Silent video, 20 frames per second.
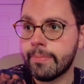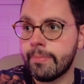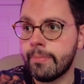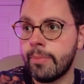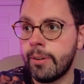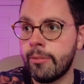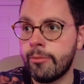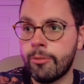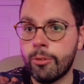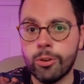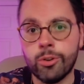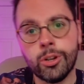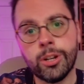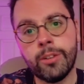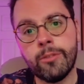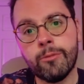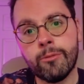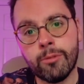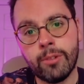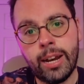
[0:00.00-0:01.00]
But
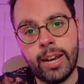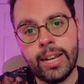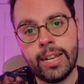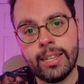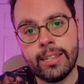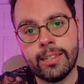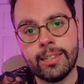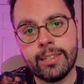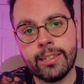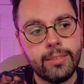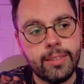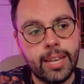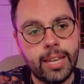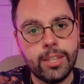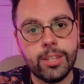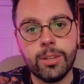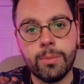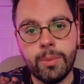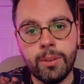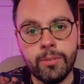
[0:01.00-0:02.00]
unfortunately, France
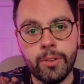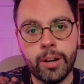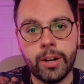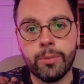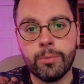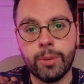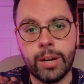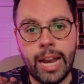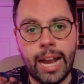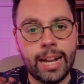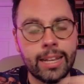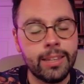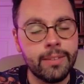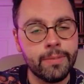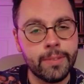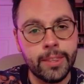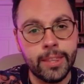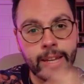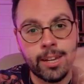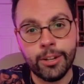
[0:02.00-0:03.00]
tends to be very
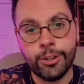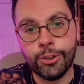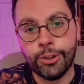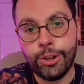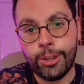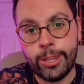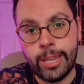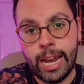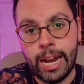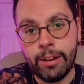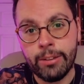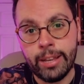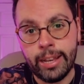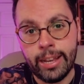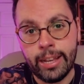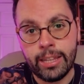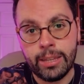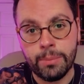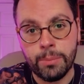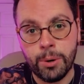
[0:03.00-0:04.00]
reactive and they could shut down at
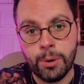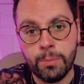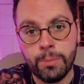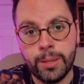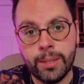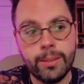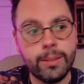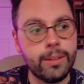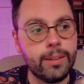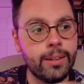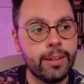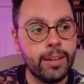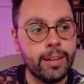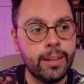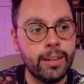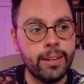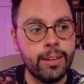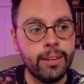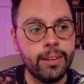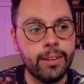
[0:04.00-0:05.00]
any moment
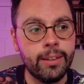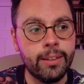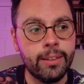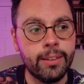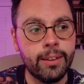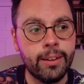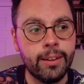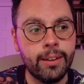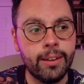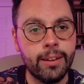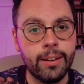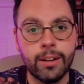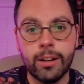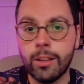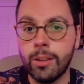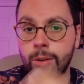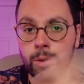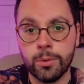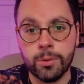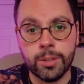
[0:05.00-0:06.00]
and
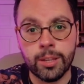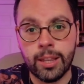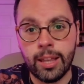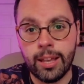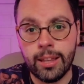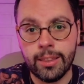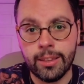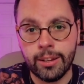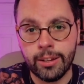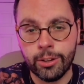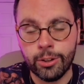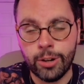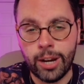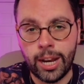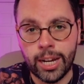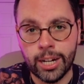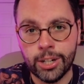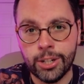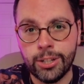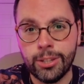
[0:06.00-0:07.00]
close a lot of the
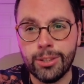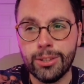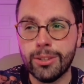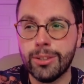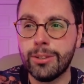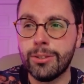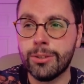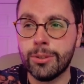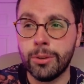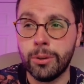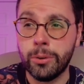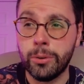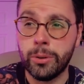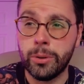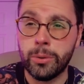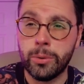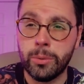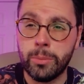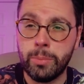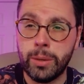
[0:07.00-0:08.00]
attractions. So it
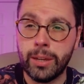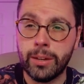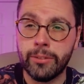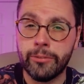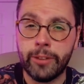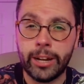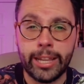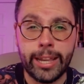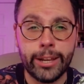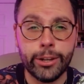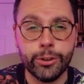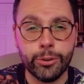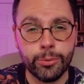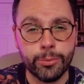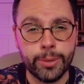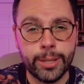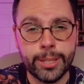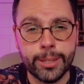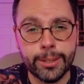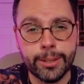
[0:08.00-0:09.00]
would be a financial
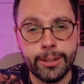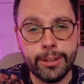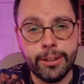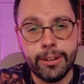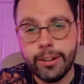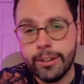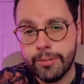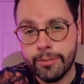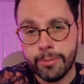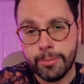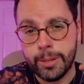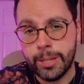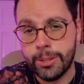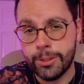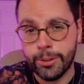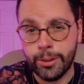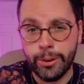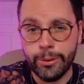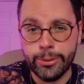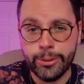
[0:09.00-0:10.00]
risk for me
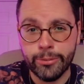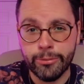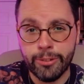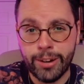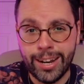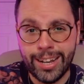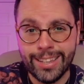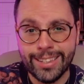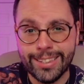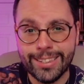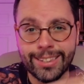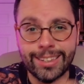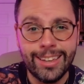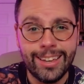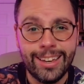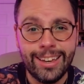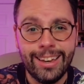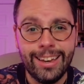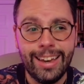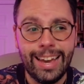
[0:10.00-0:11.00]
to go to France
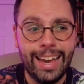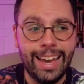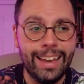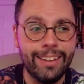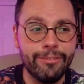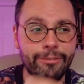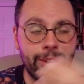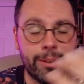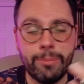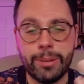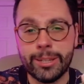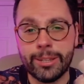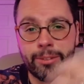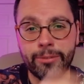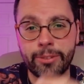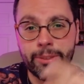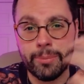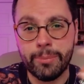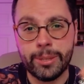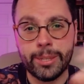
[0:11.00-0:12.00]
and find
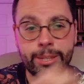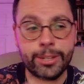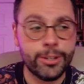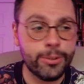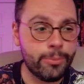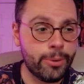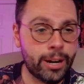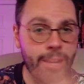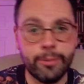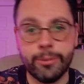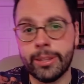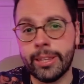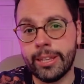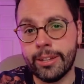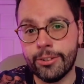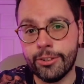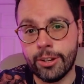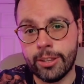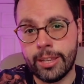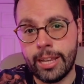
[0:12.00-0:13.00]
myself in the position where
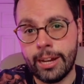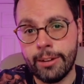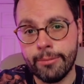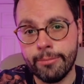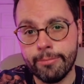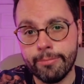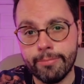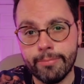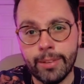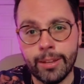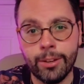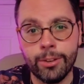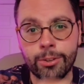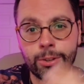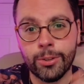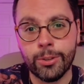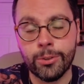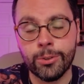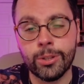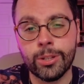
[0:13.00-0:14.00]
everything's shut down. And
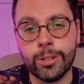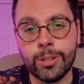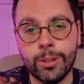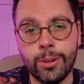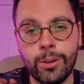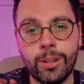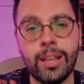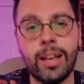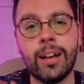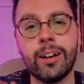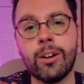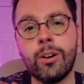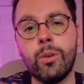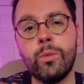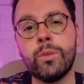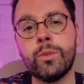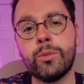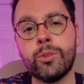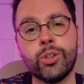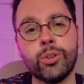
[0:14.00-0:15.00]
also there's still a lot of
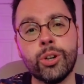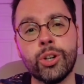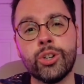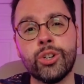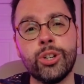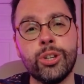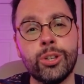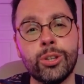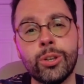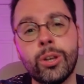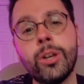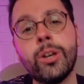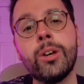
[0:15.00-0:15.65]
COVID restrictions